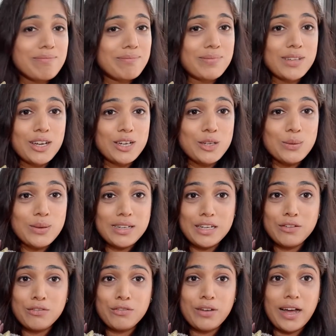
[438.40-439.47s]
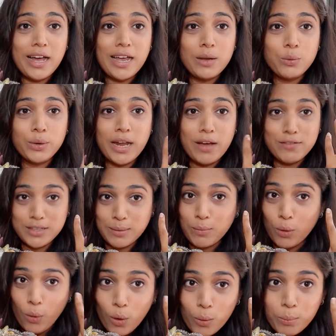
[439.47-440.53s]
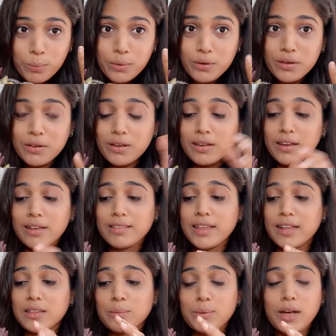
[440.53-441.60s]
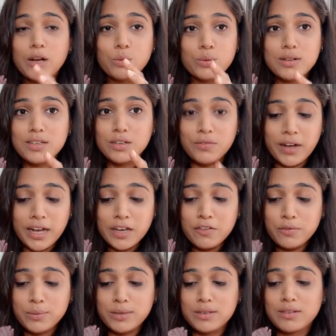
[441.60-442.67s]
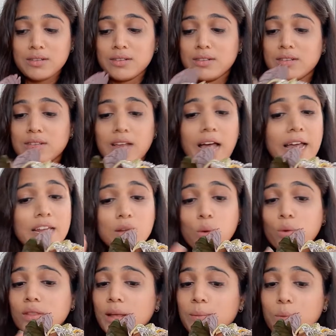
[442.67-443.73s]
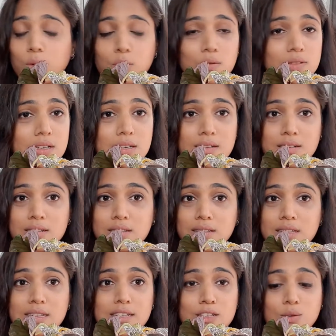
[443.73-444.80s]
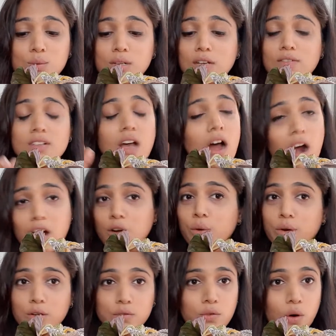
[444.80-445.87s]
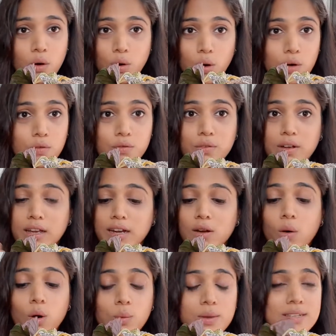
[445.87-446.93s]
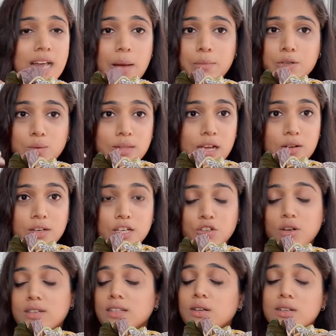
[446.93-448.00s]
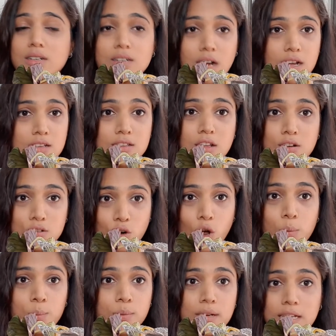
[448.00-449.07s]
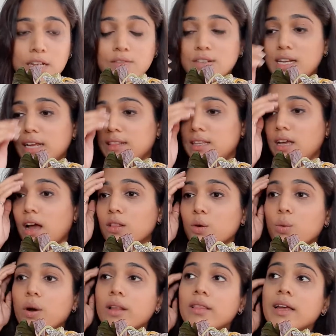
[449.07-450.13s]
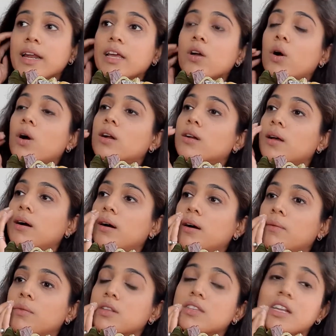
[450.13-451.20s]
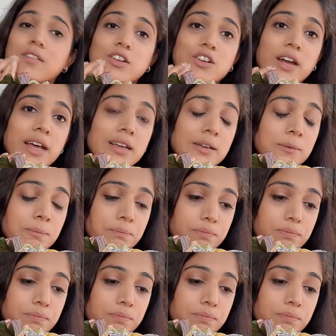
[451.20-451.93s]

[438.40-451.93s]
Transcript: a new leaf, I would have some hope that the plant will survive, because I know that both of these 2 leaves are going to fall off. It always happens with Alocasias. It does drop leaves, like the other one that I got, the Silver Dragon,